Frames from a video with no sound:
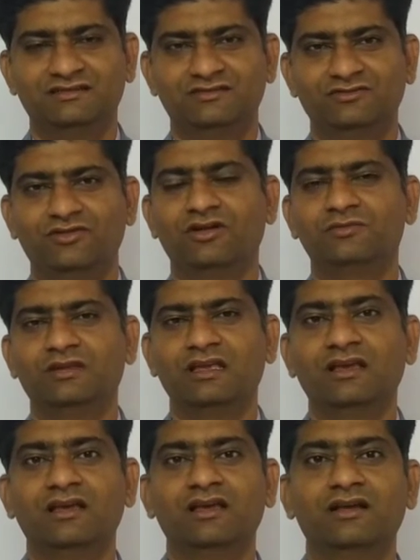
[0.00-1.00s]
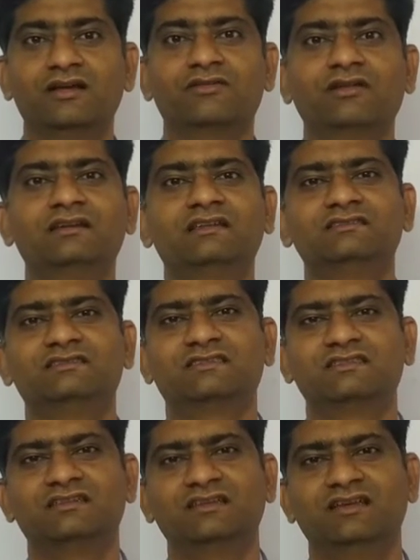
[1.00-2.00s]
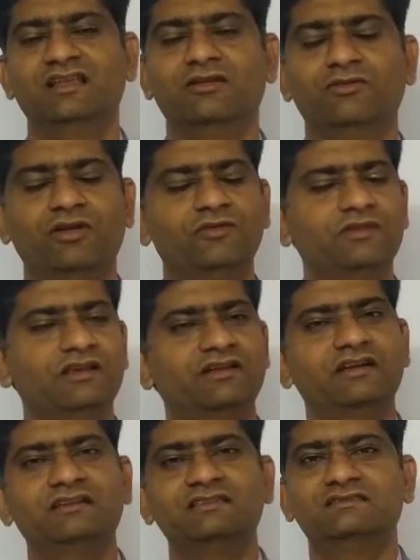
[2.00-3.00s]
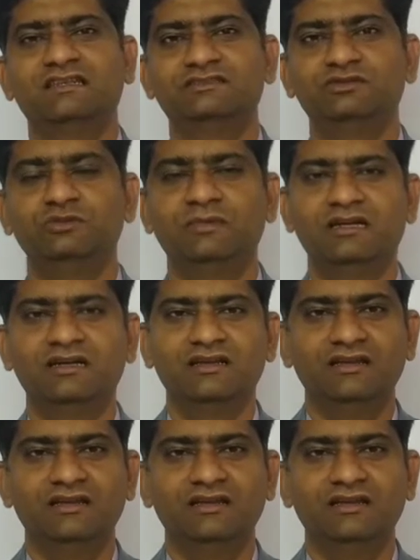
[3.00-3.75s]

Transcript: one of the greatest hill, one of the greatest achievement,